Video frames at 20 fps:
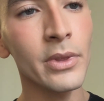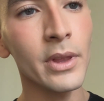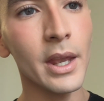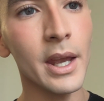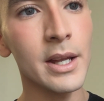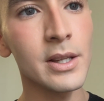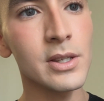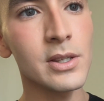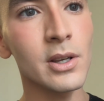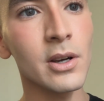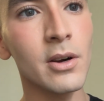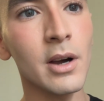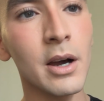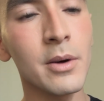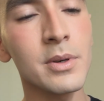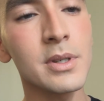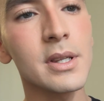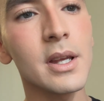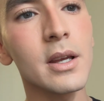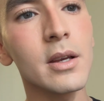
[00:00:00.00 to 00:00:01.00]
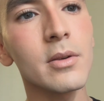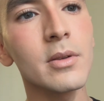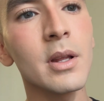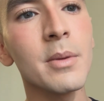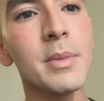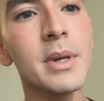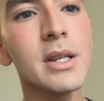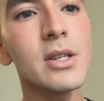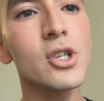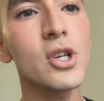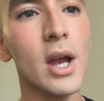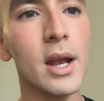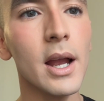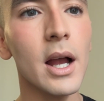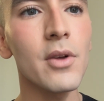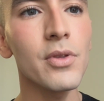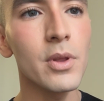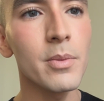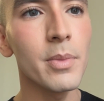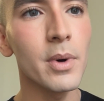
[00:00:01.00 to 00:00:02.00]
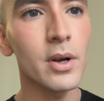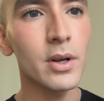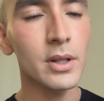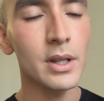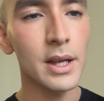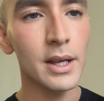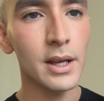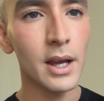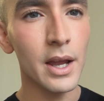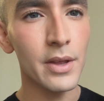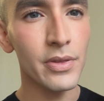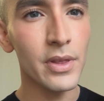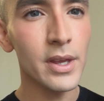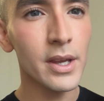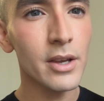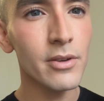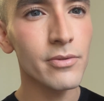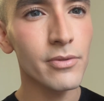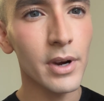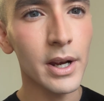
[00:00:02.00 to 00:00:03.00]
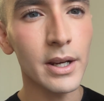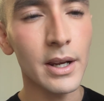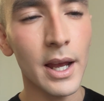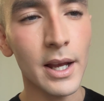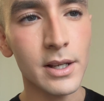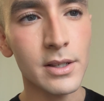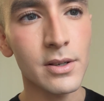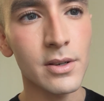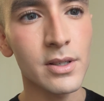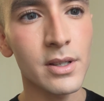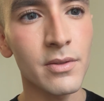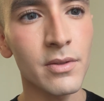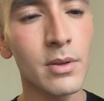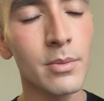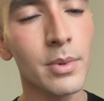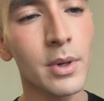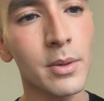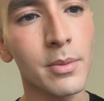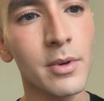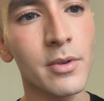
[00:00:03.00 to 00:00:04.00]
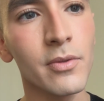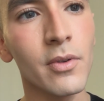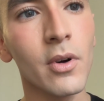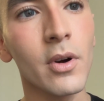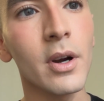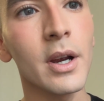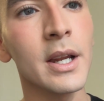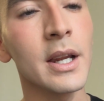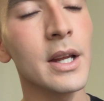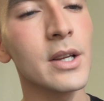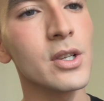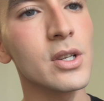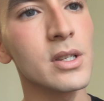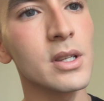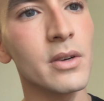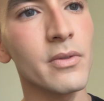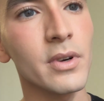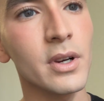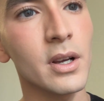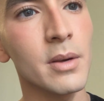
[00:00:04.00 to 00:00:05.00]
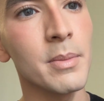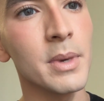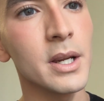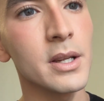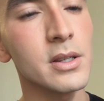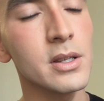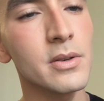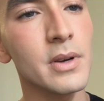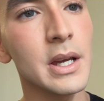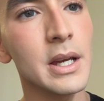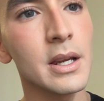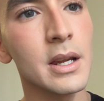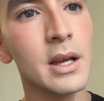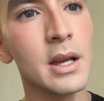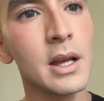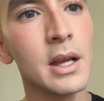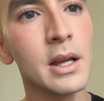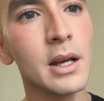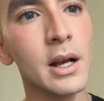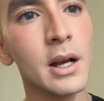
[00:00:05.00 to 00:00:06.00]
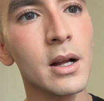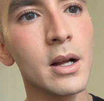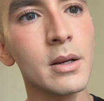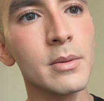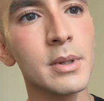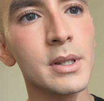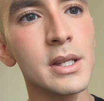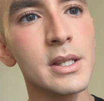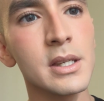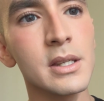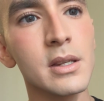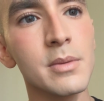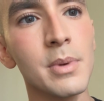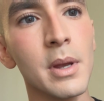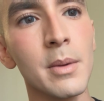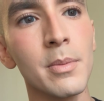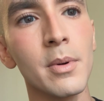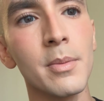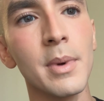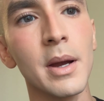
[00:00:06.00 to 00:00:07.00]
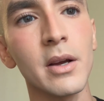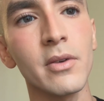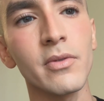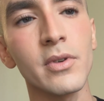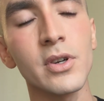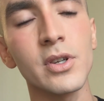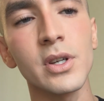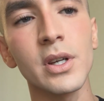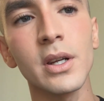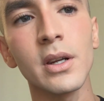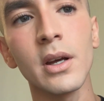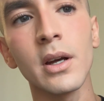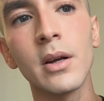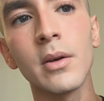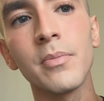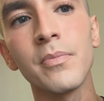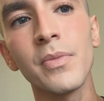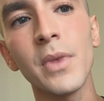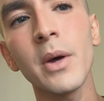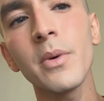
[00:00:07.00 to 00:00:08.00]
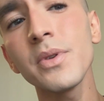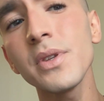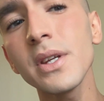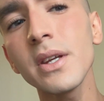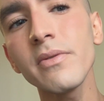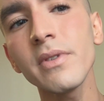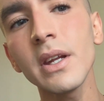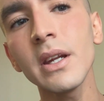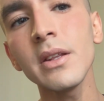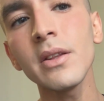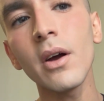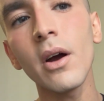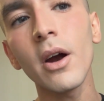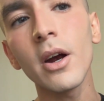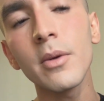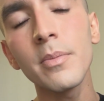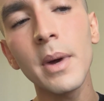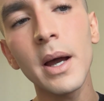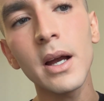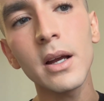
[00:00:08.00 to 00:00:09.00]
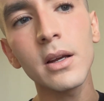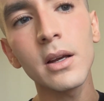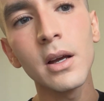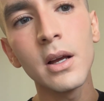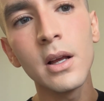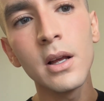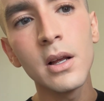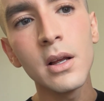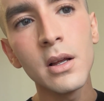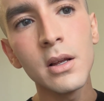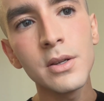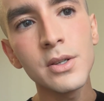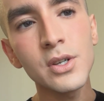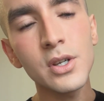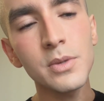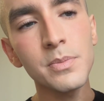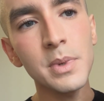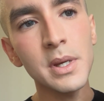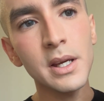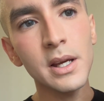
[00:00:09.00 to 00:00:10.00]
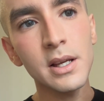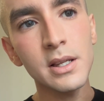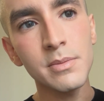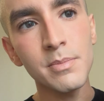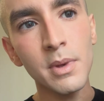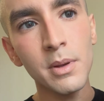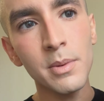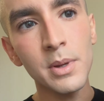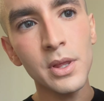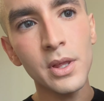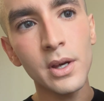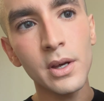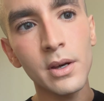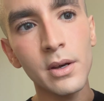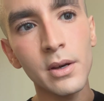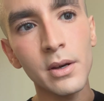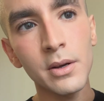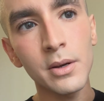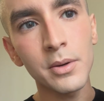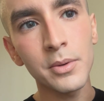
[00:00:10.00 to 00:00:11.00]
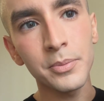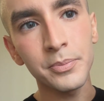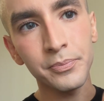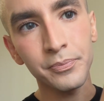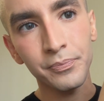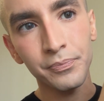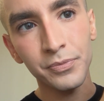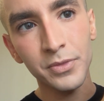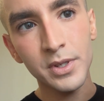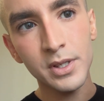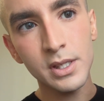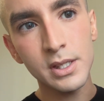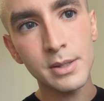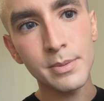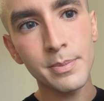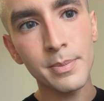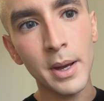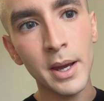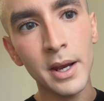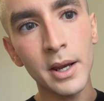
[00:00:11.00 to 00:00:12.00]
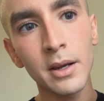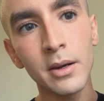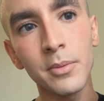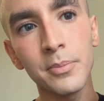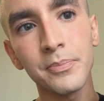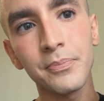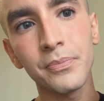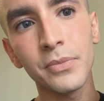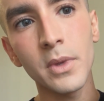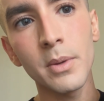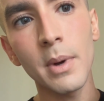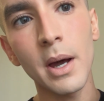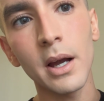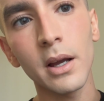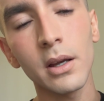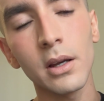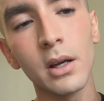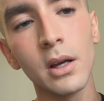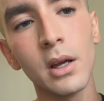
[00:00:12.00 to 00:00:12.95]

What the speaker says: And so I was like, let me check out the book. Like, I think I've read excerpts of the book before and I just never committed to it. And this is the paperback version. I was thinking of getting the hardback just because maybe the spine, the back,